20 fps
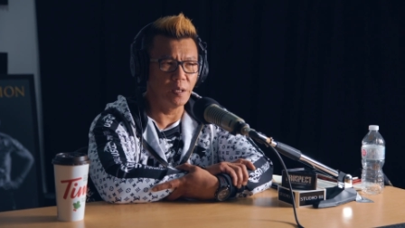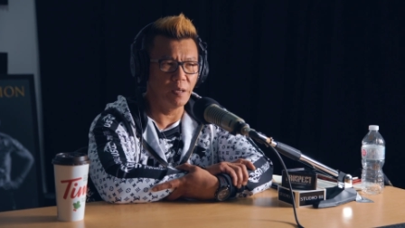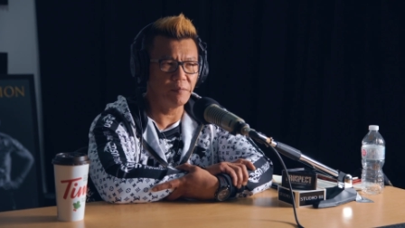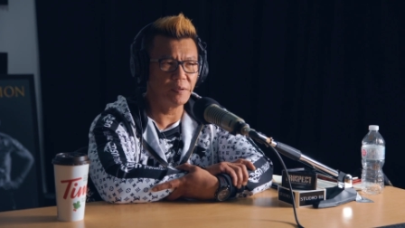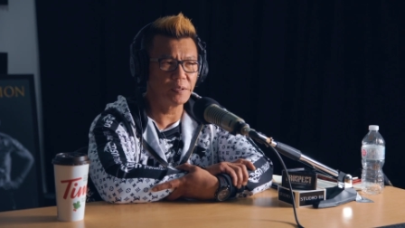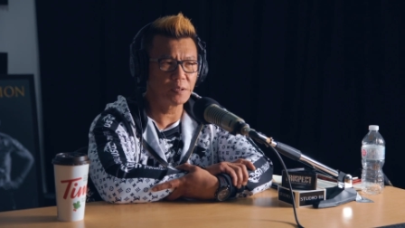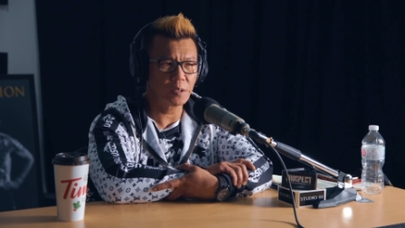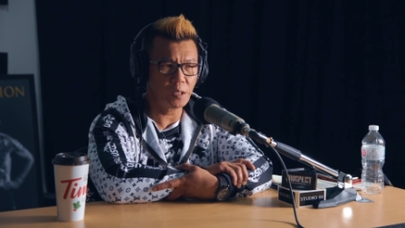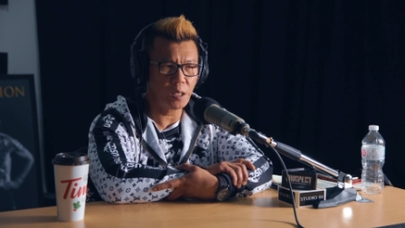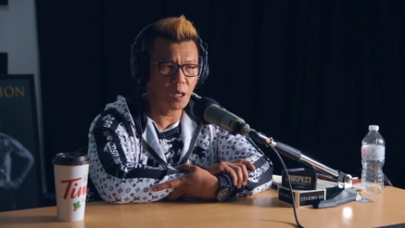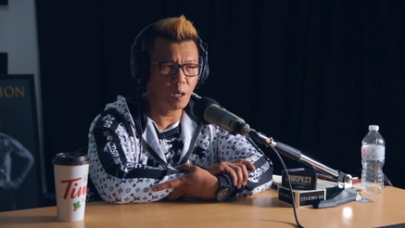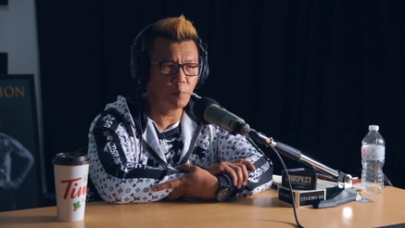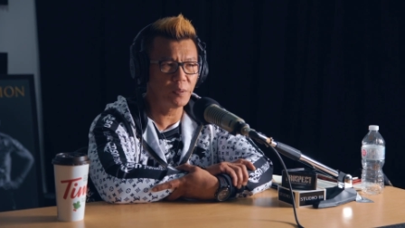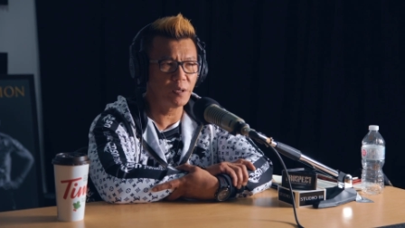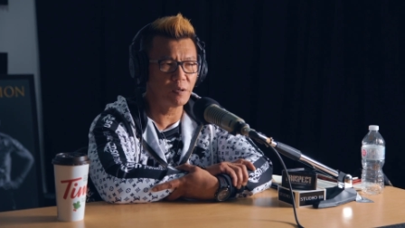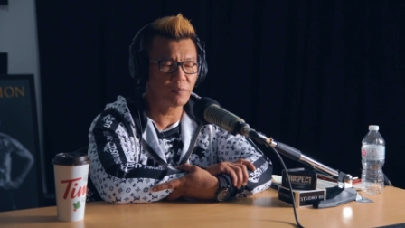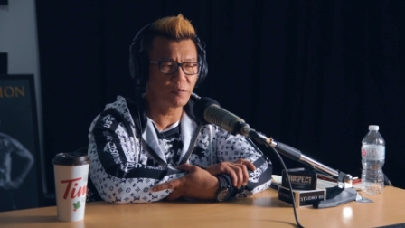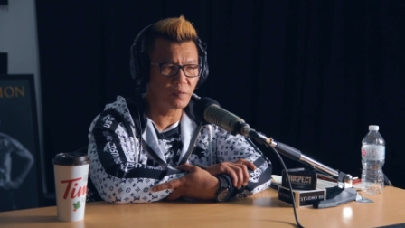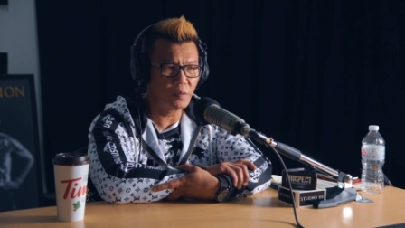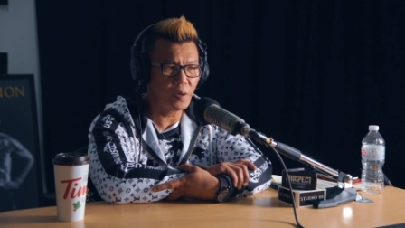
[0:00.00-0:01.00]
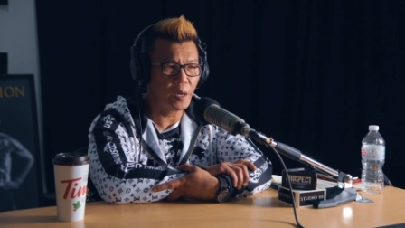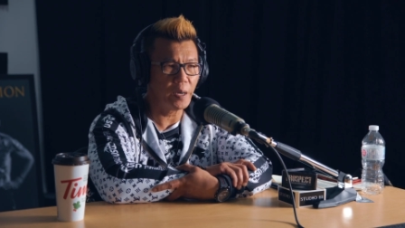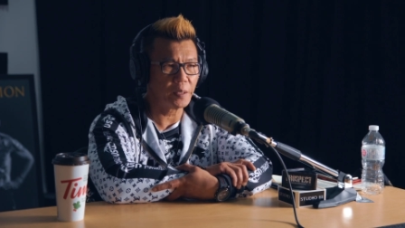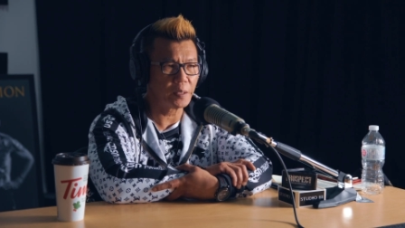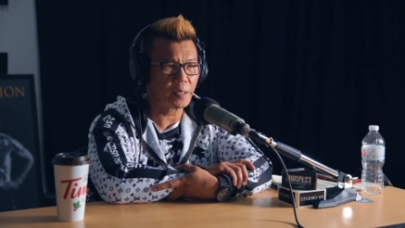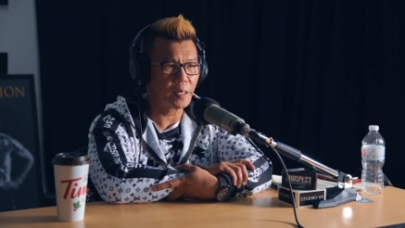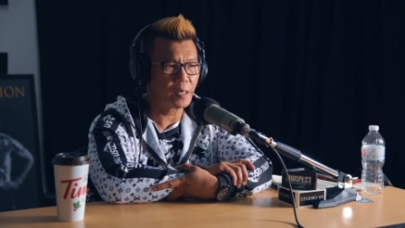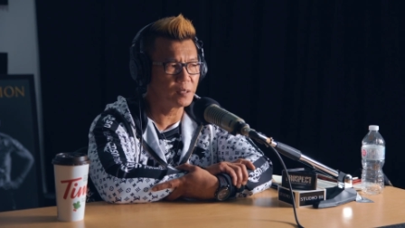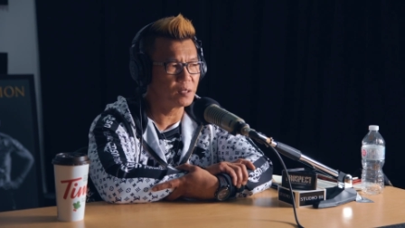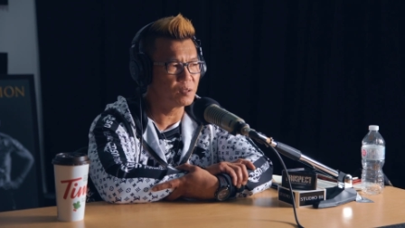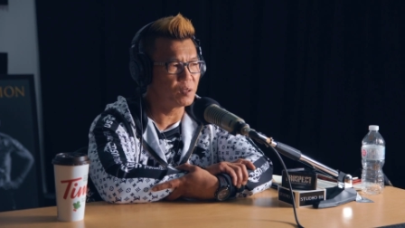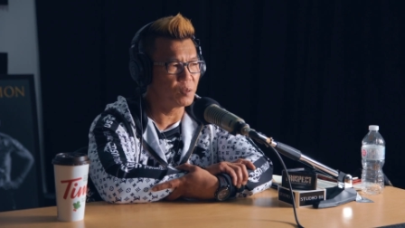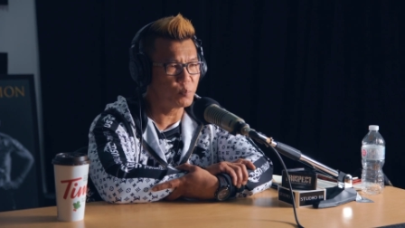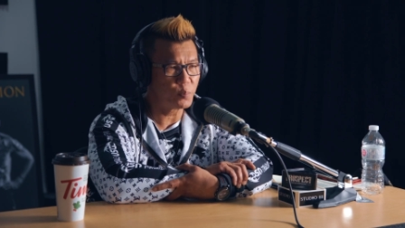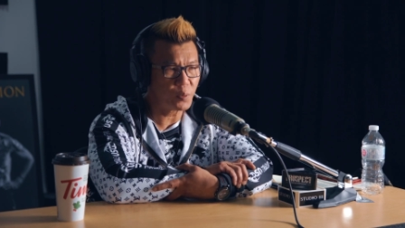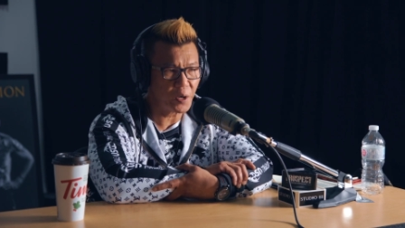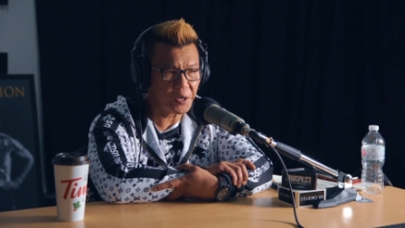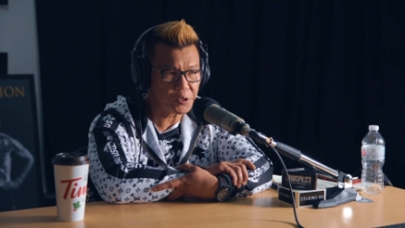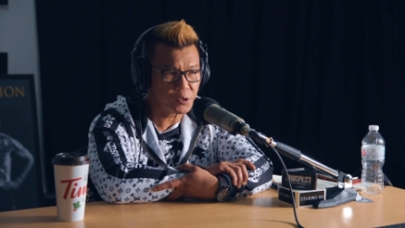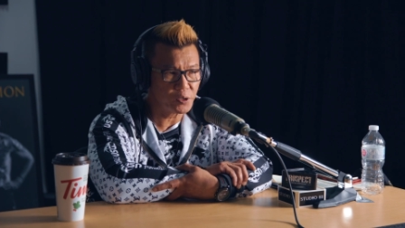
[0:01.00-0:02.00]
If it's going to help their friend get out of
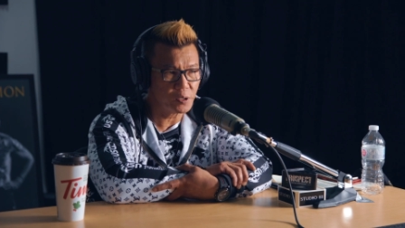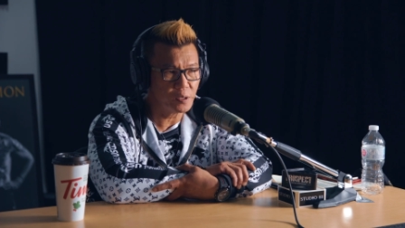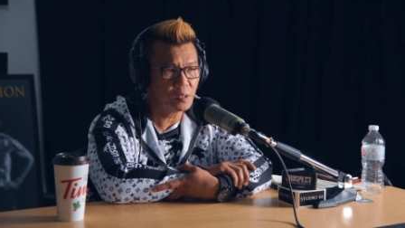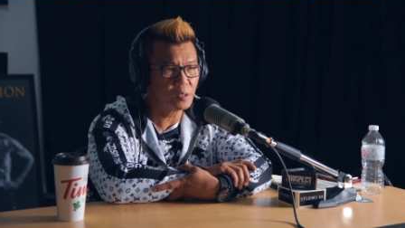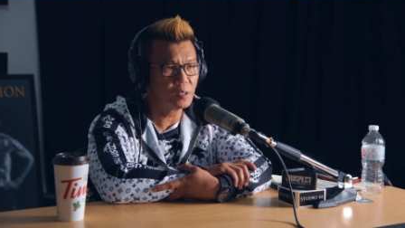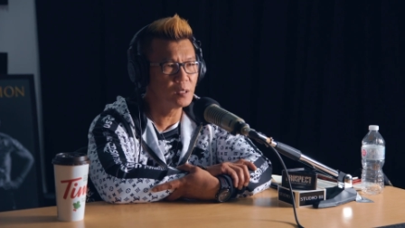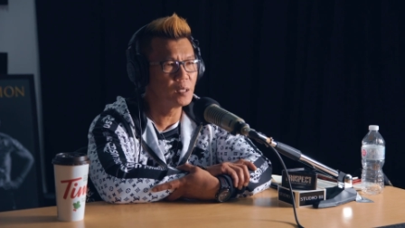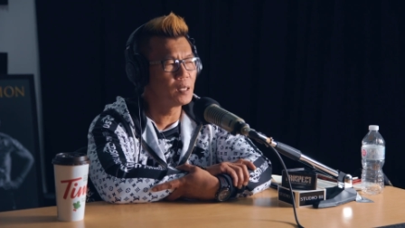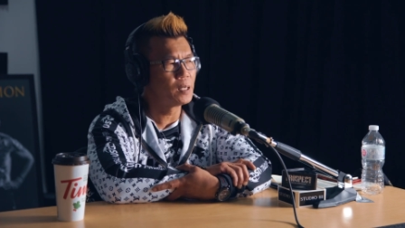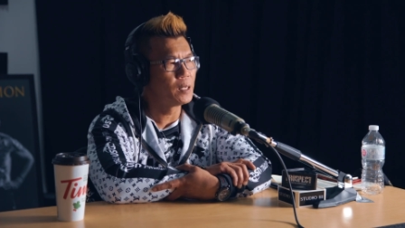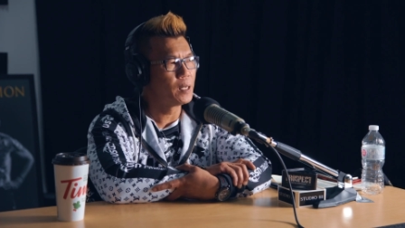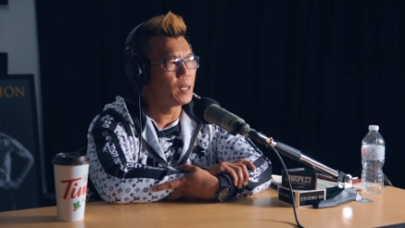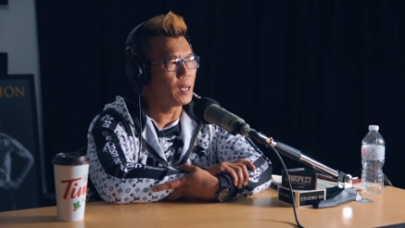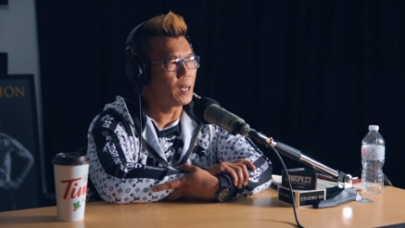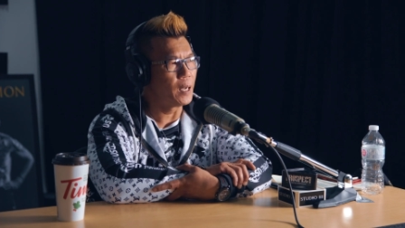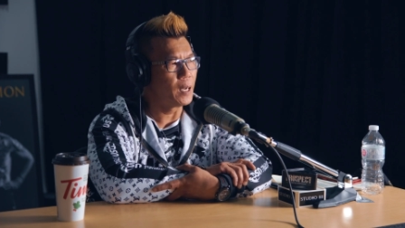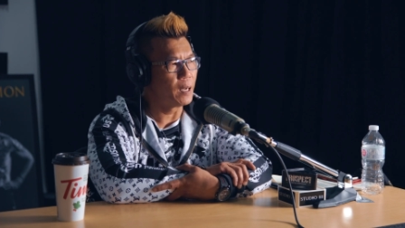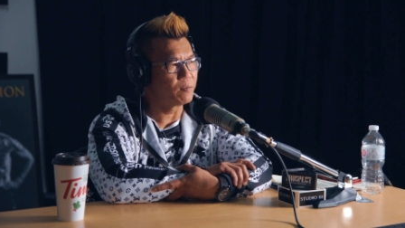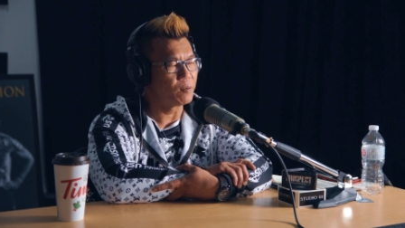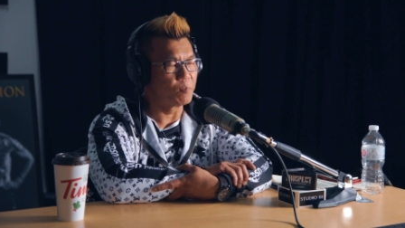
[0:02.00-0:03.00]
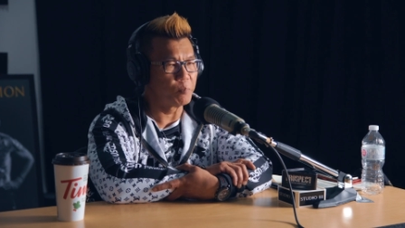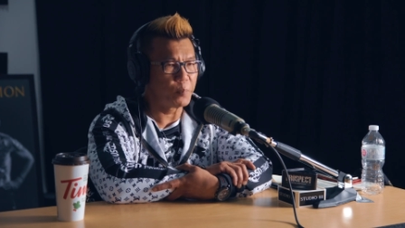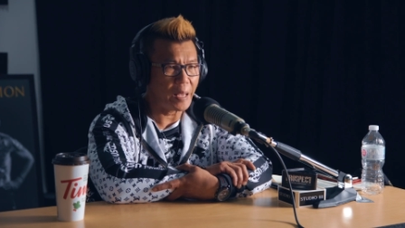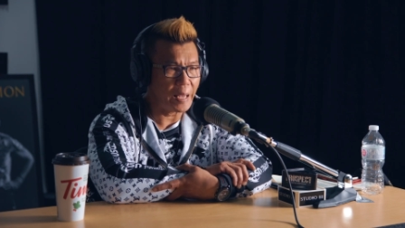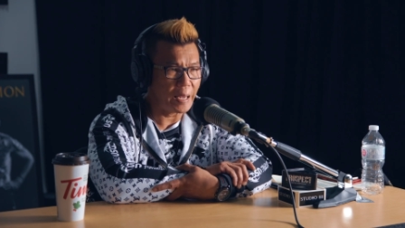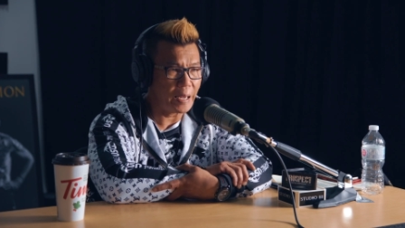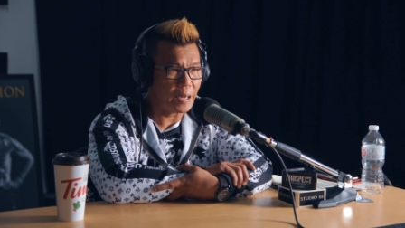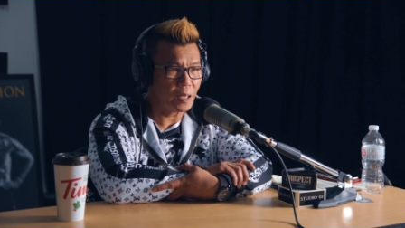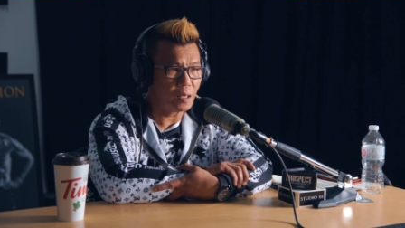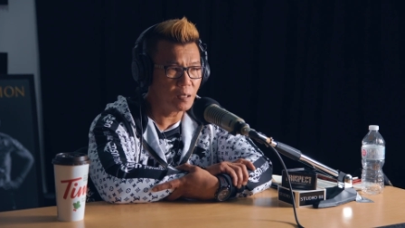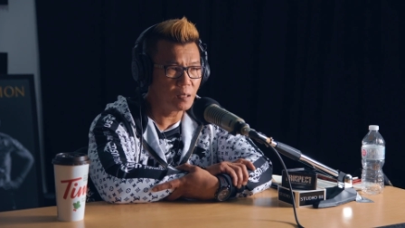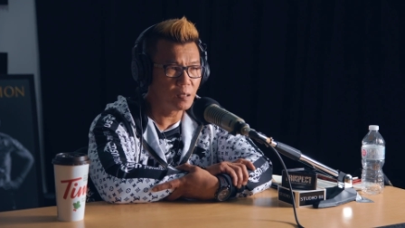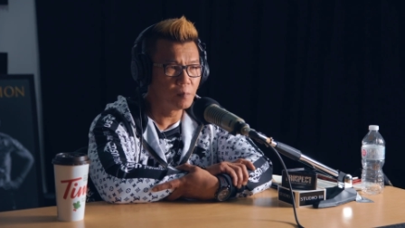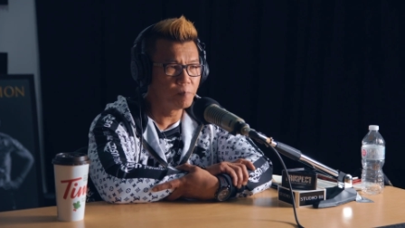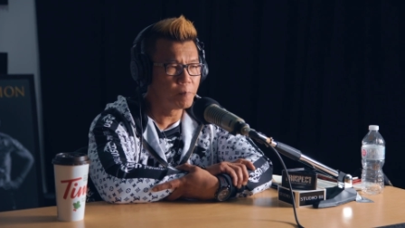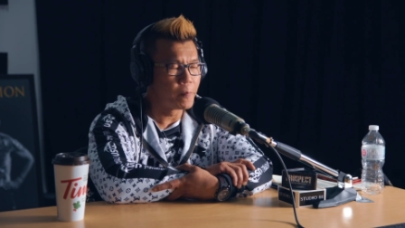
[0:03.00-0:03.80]
depression, from pain,